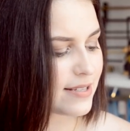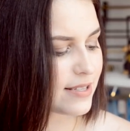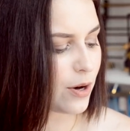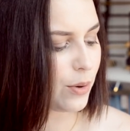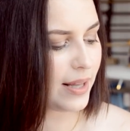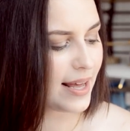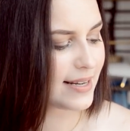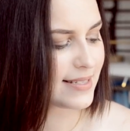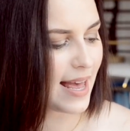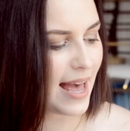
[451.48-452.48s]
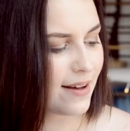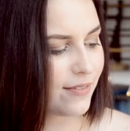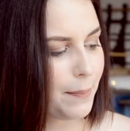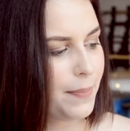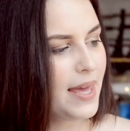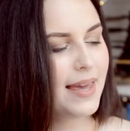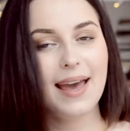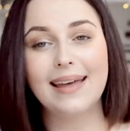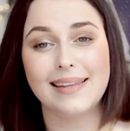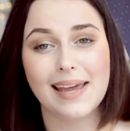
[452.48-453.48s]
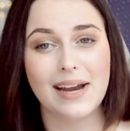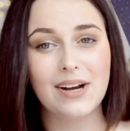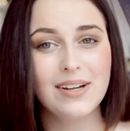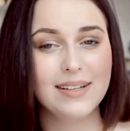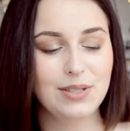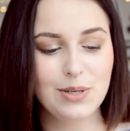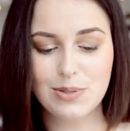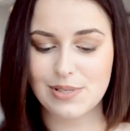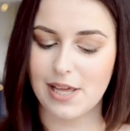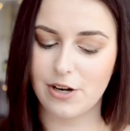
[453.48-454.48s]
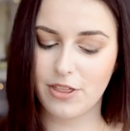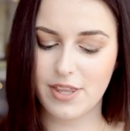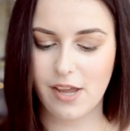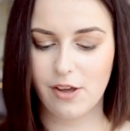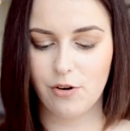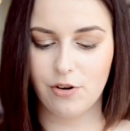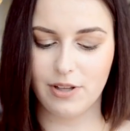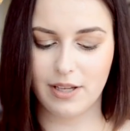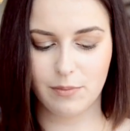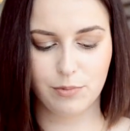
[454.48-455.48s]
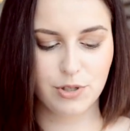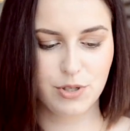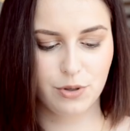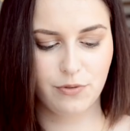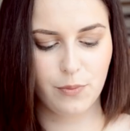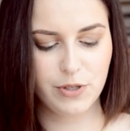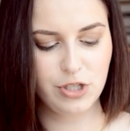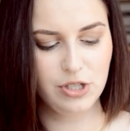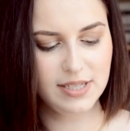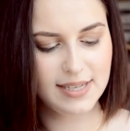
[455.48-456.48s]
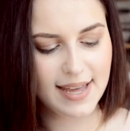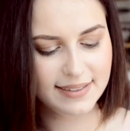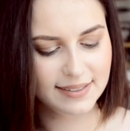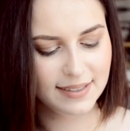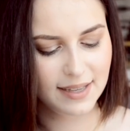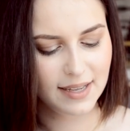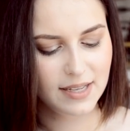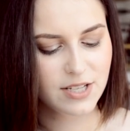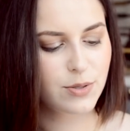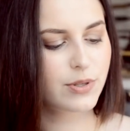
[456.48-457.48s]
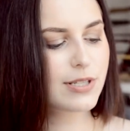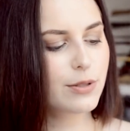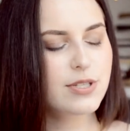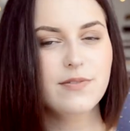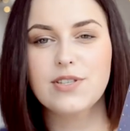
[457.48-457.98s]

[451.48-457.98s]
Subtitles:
So let us have a peek at their newsletter thing, or like a brochure for what you get. So exclusive